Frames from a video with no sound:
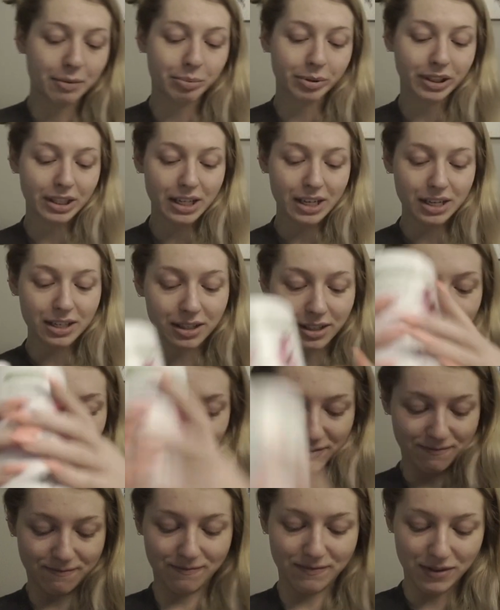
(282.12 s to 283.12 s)
I please
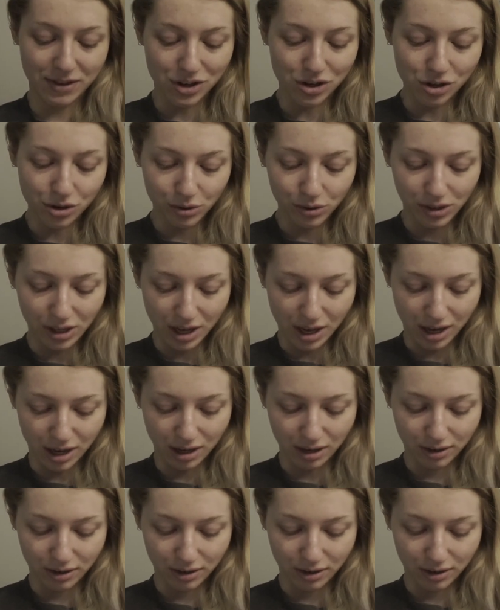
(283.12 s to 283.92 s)
use it